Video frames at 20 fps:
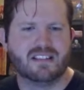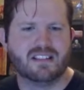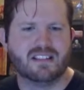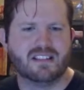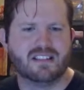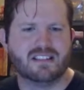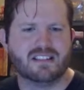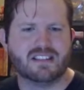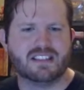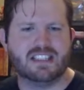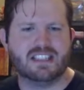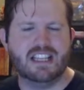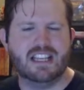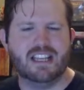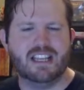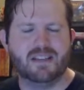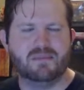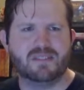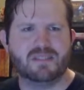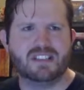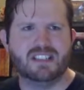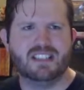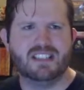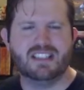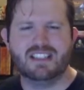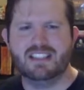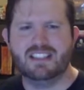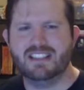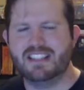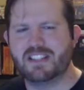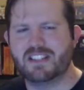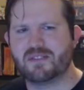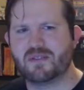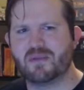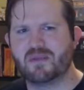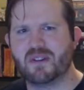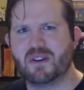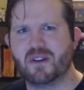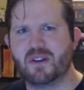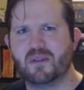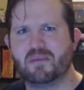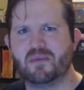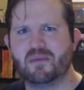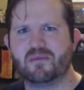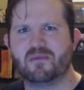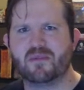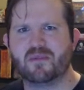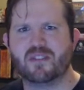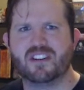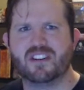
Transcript: CMZ, that's what we were hoping for.